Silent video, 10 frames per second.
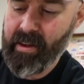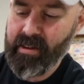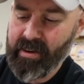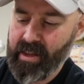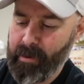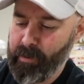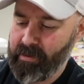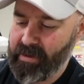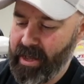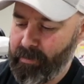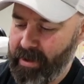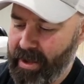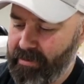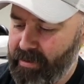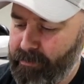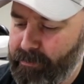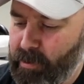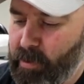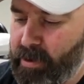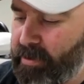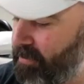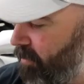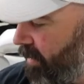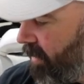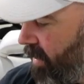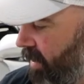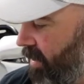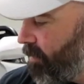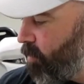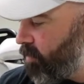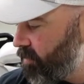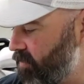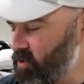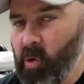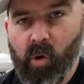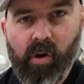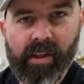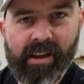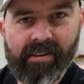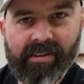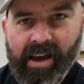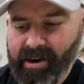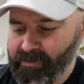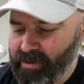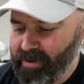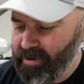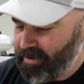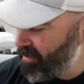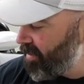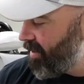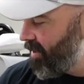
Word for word: is. A, it is a yeah. tapered style, but, but yeah, it it's, is, a yeah floater, it's a floater, so it yeah. won't score the inside yeah. of the. Very